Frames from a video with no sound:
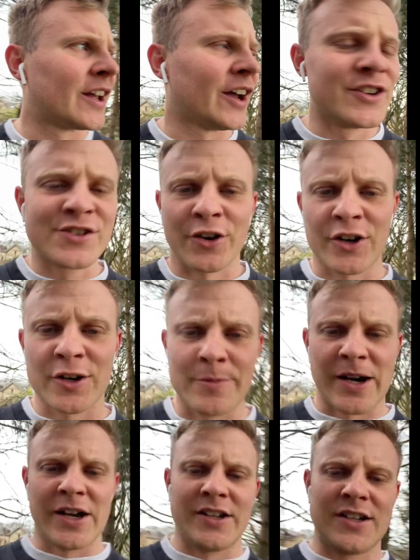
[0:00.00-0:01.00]
cows knocking
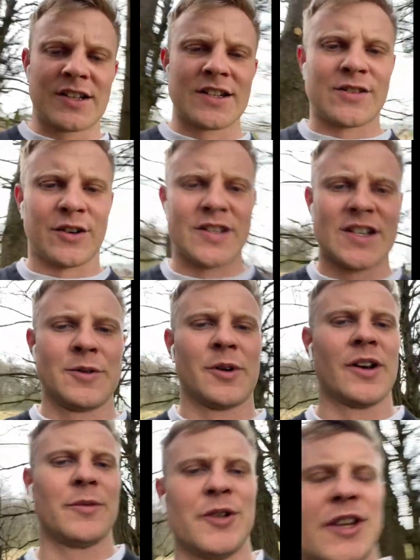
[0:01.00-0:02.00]
about, you can sort of see one. Well, you